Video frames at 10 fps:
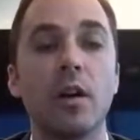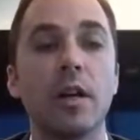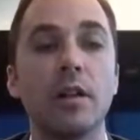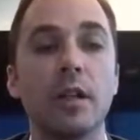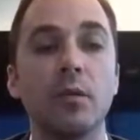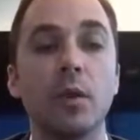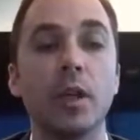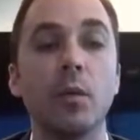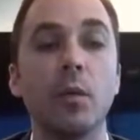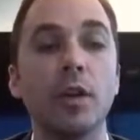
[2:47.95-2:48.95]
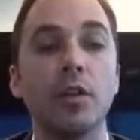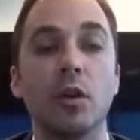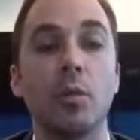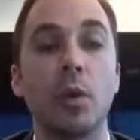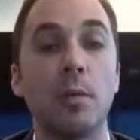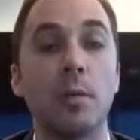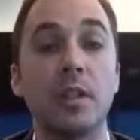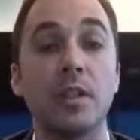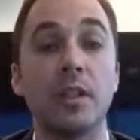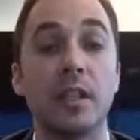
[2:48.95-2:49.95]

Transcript: and really what Zoned Properties